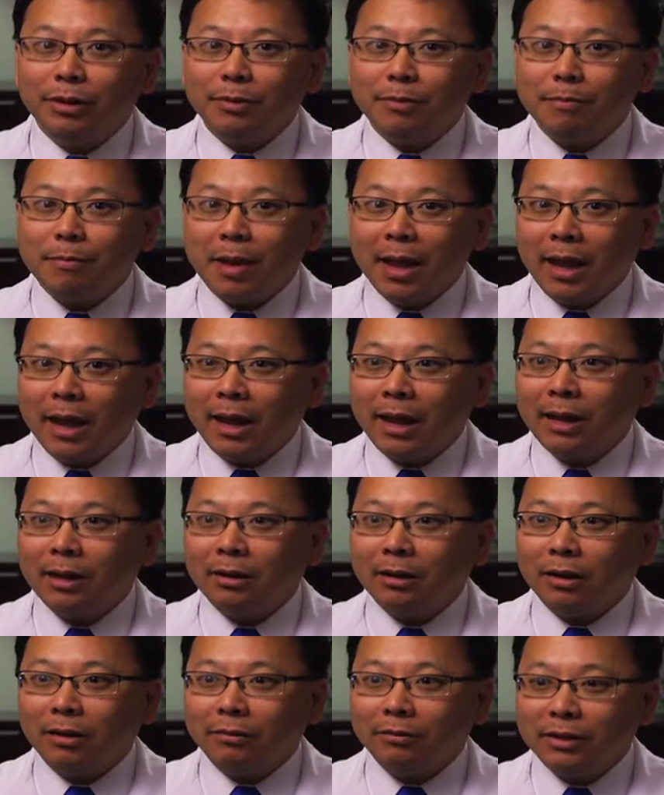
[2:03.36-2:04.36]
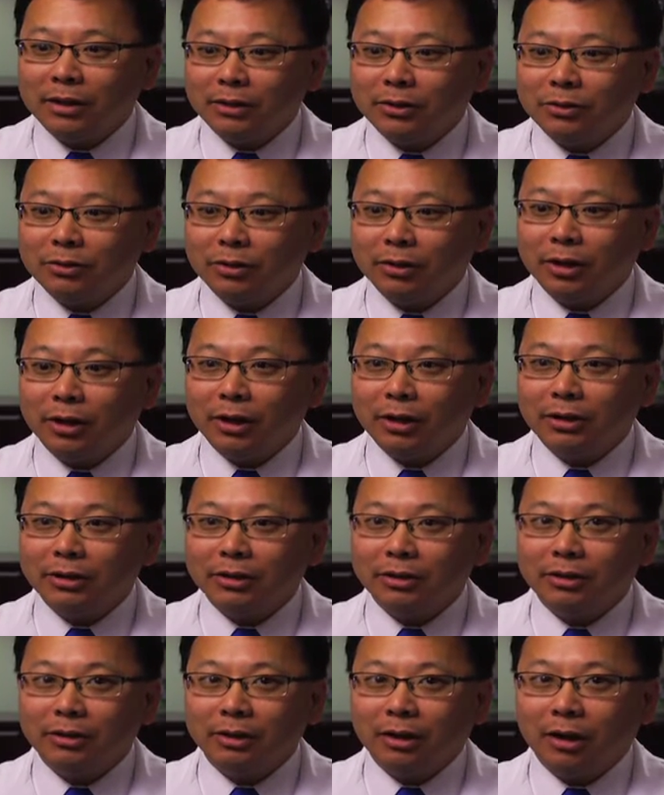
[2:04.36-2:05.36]
demand of these
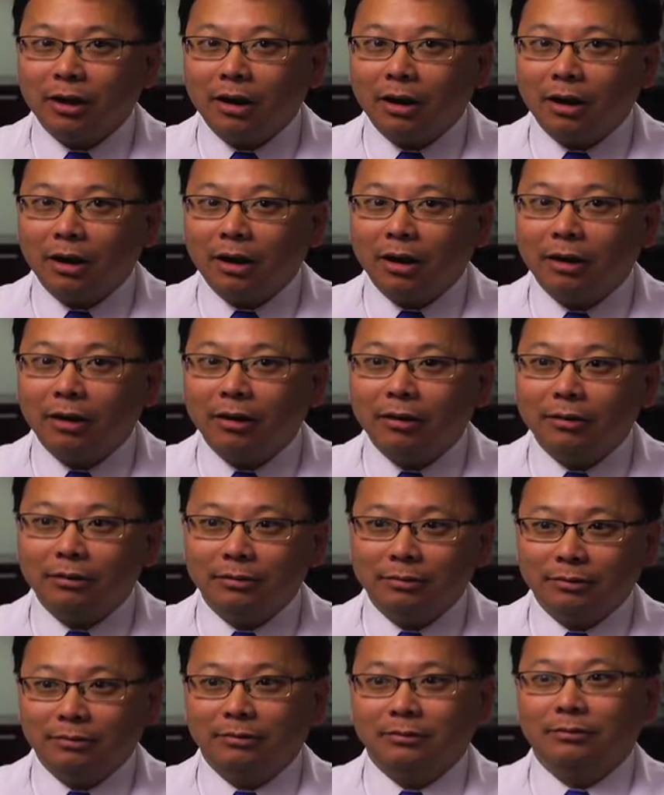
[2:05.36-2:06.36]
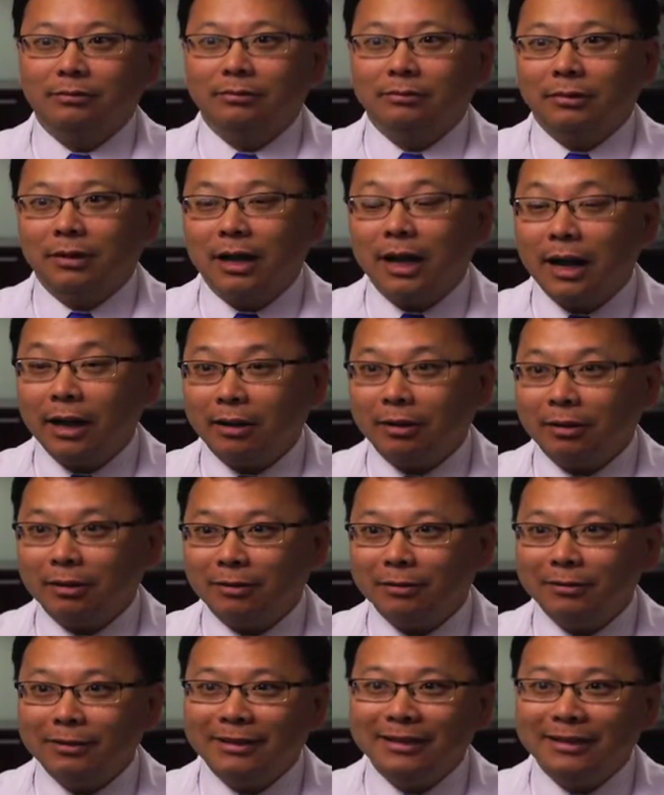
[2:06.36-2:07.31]
drugs are higher,